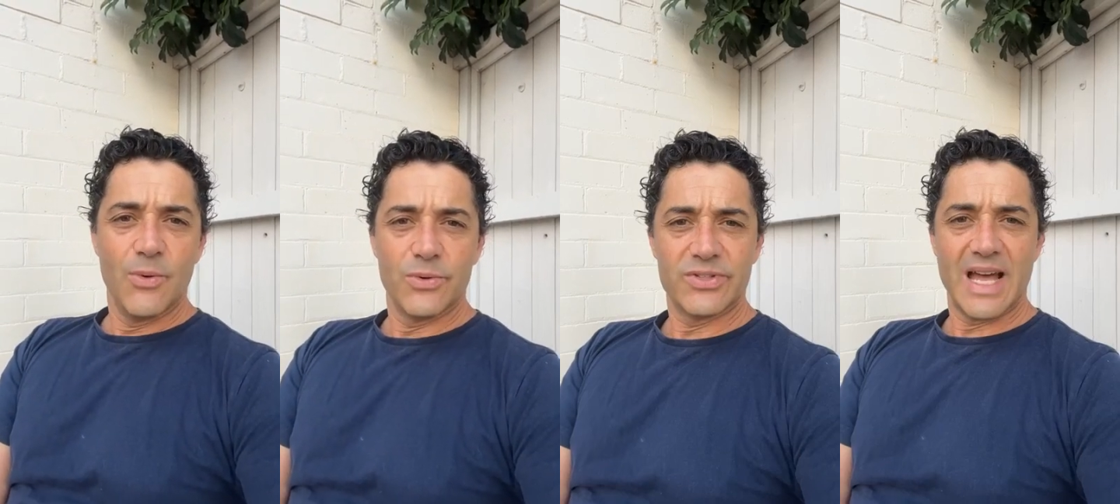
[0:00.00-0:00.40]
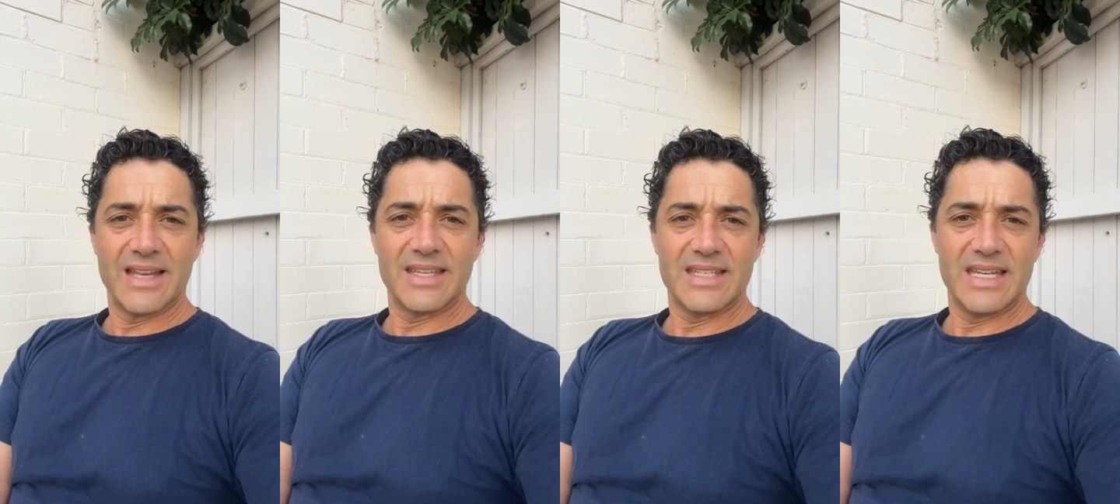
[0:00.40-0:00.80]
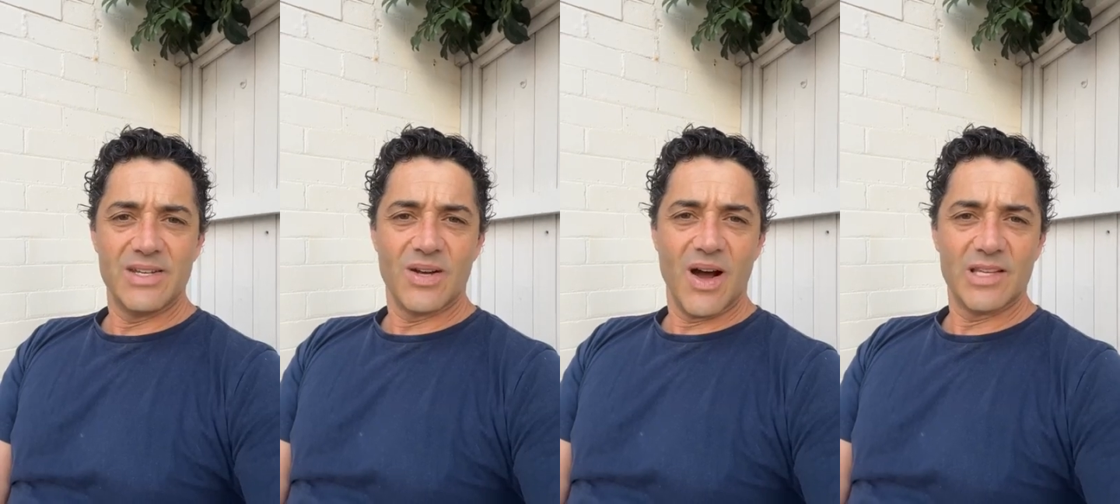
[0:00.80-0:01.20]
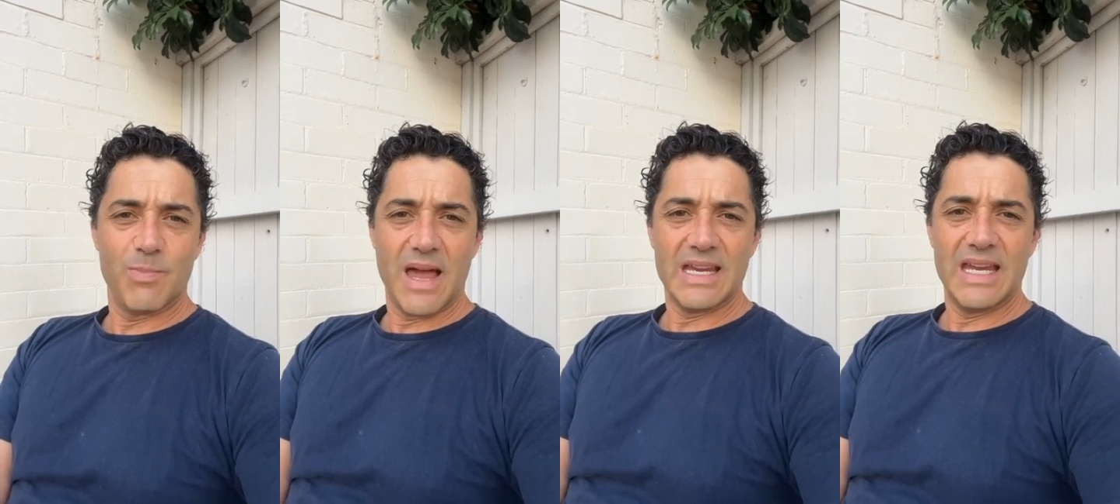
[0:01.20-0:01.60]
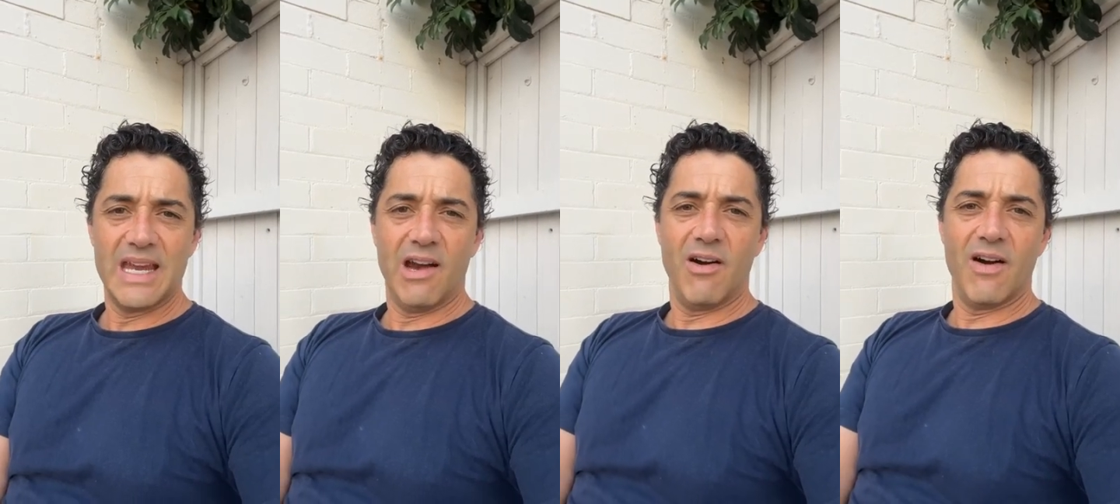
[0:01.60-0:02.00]
We'll start to see you guys back
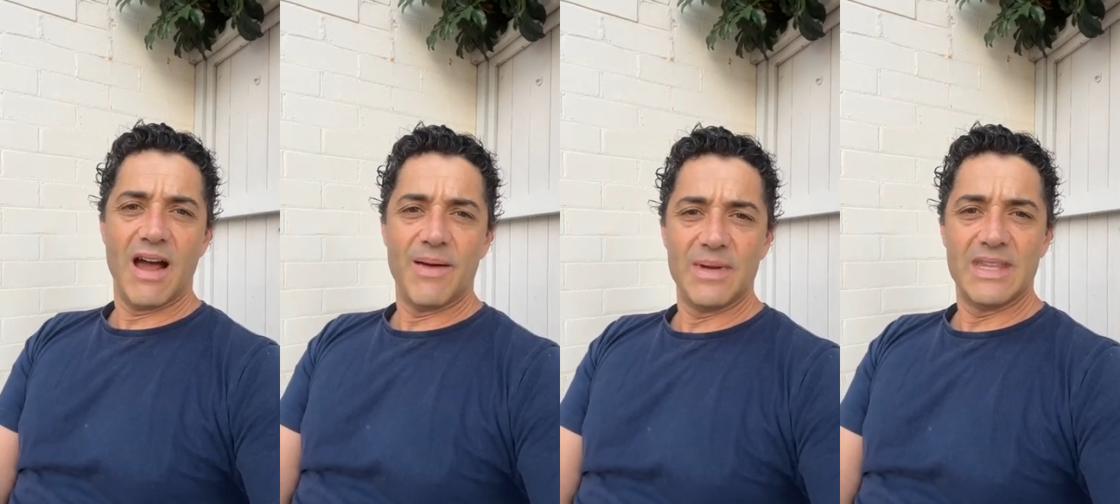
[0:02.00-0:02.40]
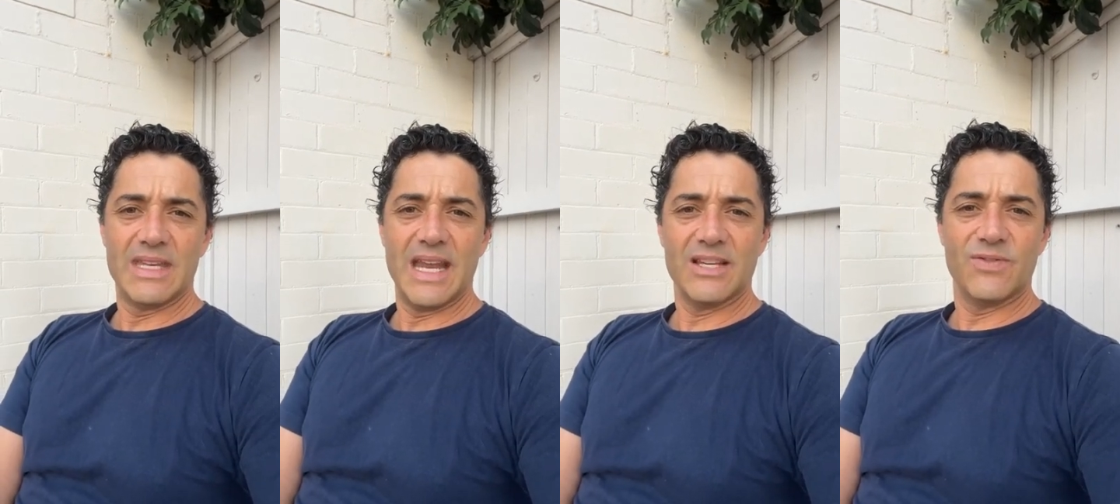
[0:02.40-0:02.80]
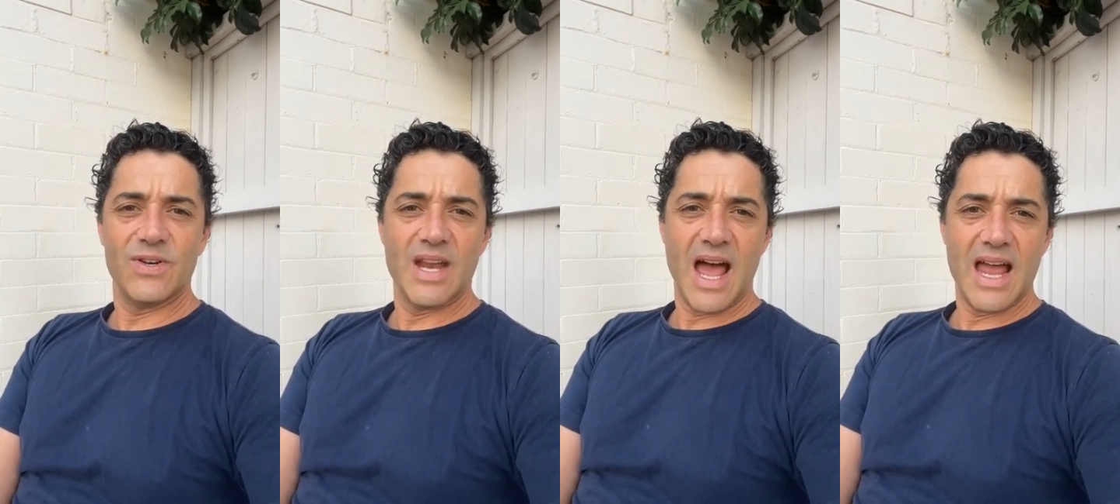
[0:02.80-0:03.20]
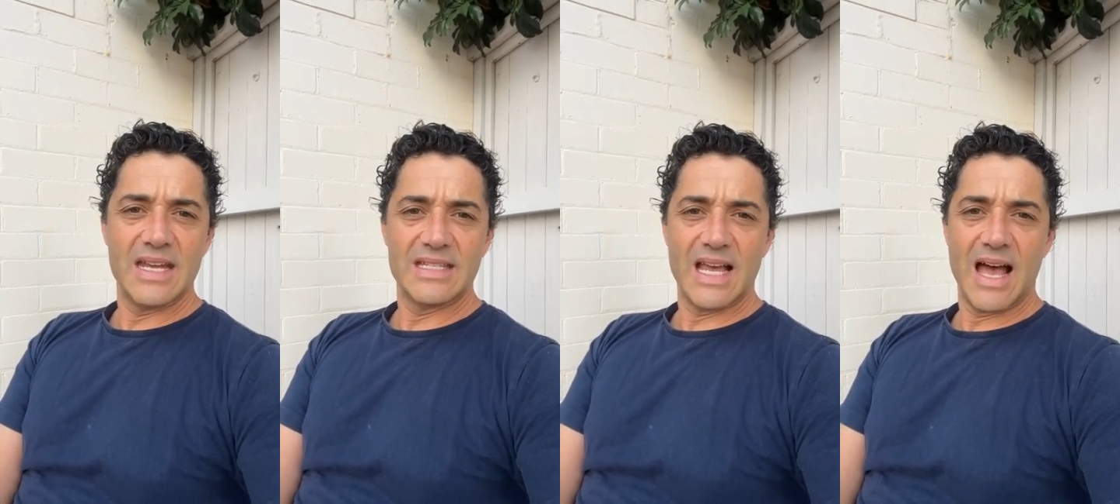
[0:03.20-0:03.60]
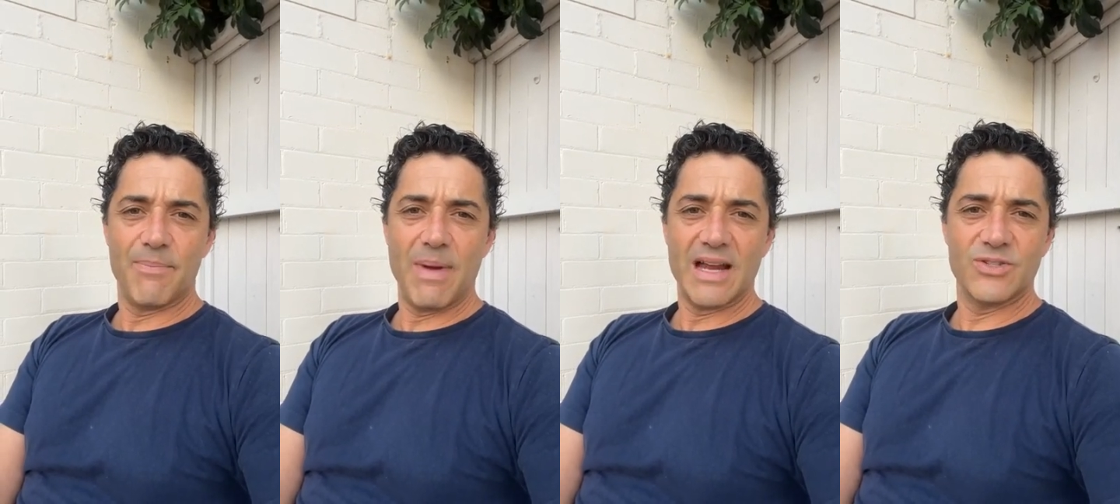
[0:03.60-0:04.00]
here um, in the next few days,
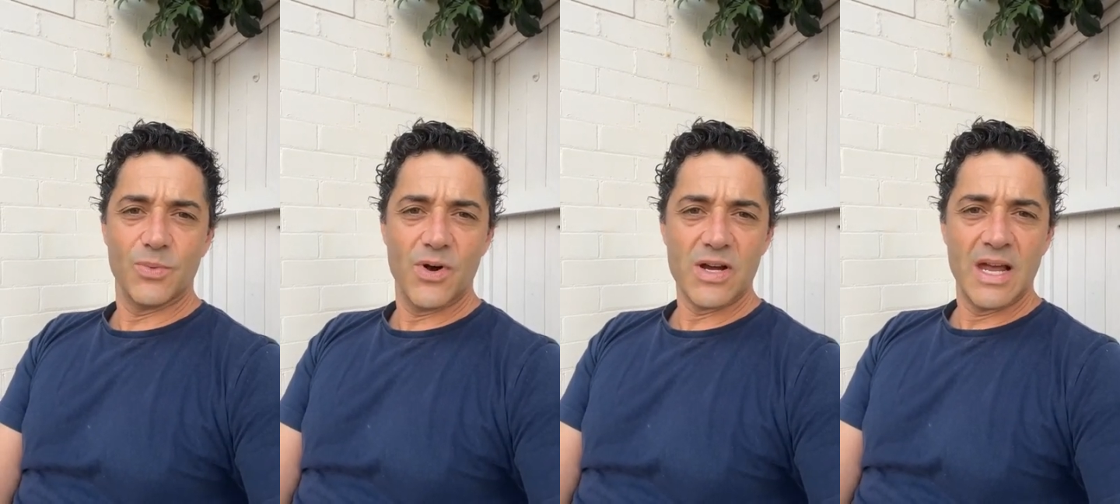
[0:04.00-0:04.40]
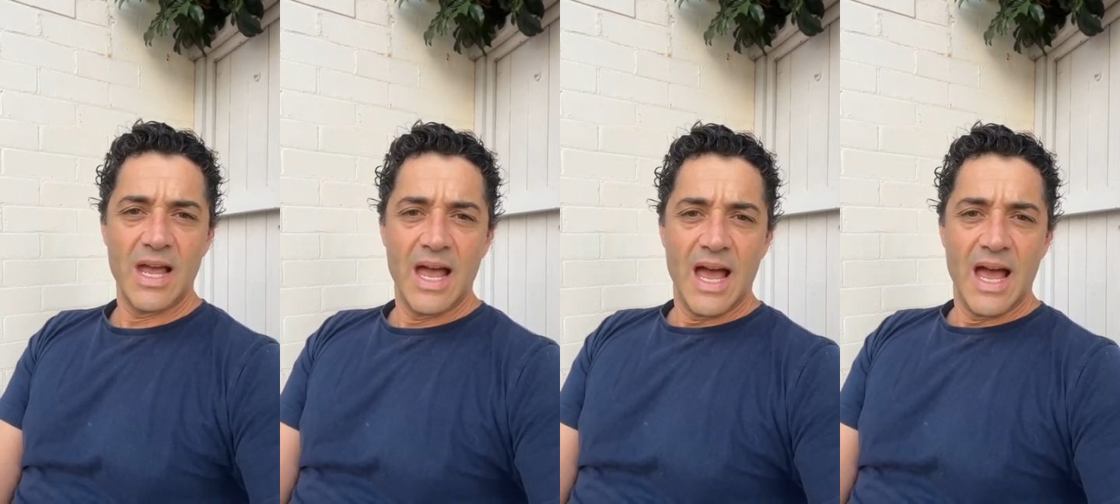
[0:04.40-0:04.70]
uh, back to work.